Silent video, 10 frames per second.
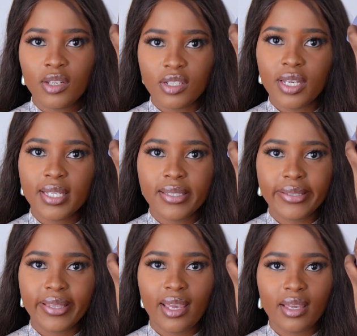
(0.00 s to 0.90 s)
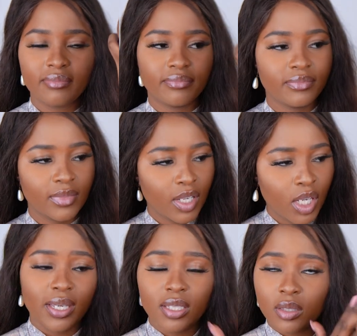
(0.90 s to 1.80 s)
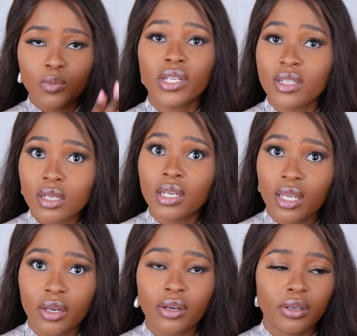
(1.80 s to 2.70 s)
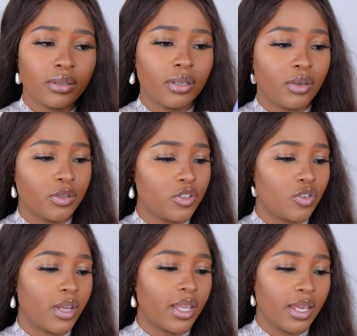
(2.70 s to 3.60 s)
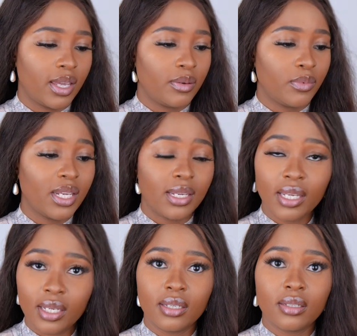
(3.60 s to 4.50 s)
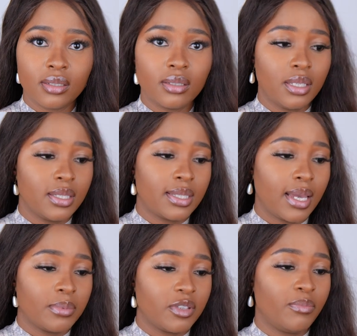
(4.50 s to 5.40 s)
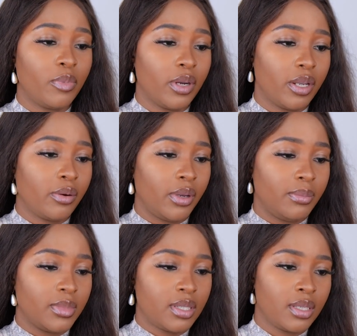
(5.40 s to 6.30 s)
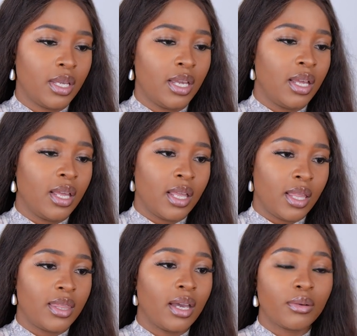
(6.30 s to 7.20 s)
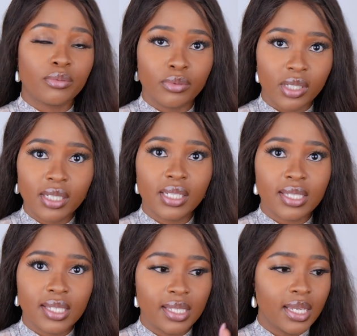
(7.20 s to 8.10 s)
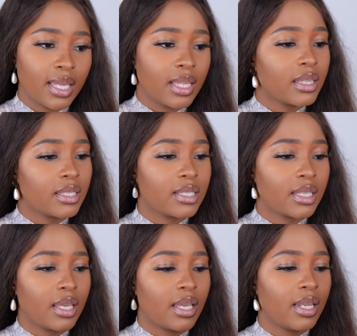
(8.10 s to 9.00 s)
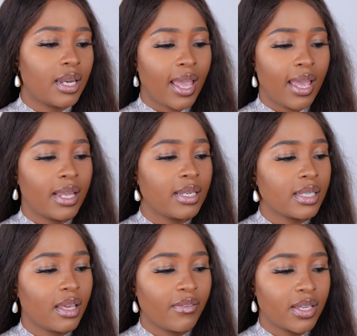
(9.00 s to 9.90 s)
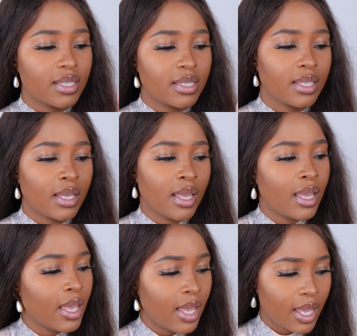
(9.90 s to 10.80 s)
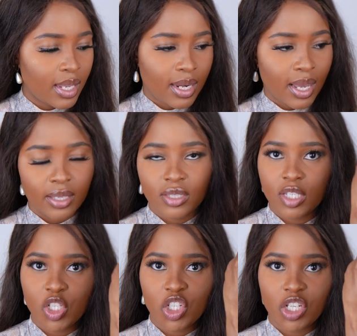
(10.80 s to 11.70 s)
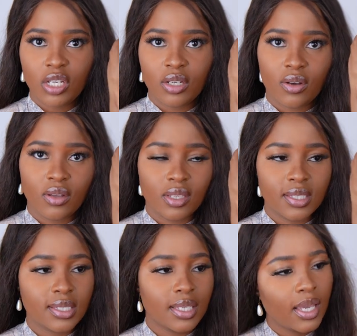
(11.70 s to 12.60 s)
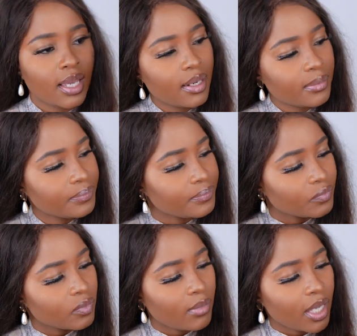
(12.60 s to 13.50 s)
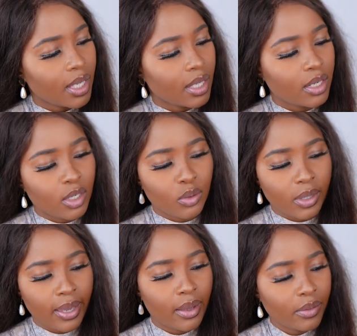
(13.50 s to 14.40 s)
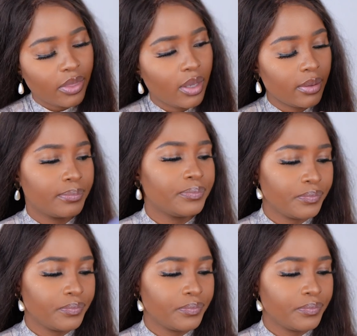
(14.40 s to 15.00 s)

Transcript: Do you guys see that? It's winter here in Australia and we need these types of body creams that really sink in the skin and give us a nice sheen on the skin, making it look healthy.